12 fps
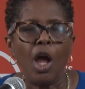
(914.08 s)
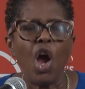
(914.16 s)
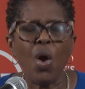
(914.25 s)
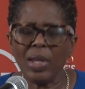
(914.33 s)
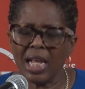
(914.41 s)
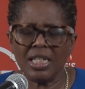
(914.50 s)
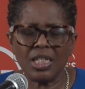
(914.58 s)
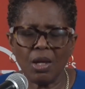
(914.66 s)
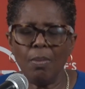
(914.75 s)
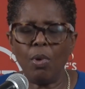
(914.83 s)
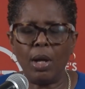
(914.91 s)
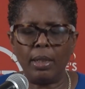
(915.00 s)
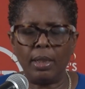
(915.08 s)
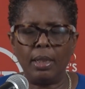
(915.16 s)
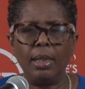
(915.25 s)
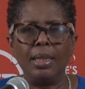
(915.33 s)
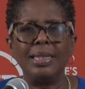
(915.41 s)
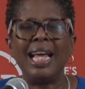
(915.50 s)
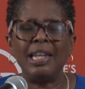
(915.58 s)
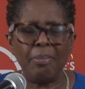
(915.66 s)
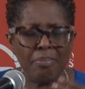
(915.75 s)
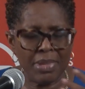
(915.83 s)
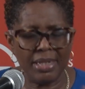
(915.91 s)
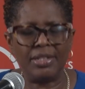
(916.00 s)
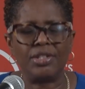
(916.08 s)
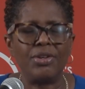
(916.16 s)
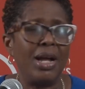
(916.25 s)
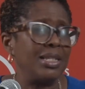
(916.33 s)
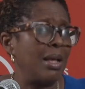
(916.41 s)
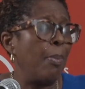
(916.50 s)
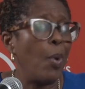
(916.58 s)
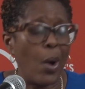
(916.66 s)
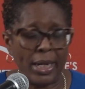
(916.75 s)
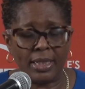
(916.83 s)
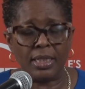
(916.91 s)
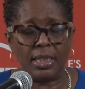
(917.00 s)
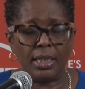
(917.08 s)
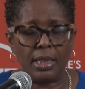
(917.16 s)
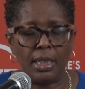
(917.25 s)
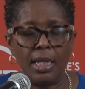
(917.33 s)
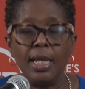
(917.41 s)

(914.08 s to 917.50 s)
How can someone that the minister has appointed